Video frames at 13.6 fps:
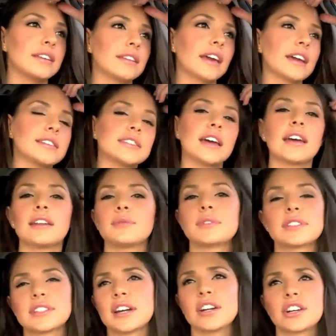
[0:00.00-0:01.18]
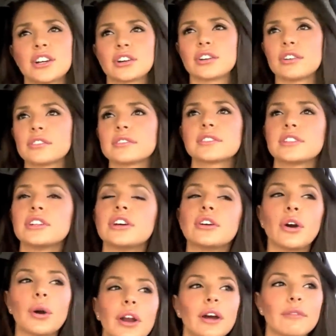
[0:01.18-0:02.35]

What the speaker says: Like I said, it was a ton of girls, you know, going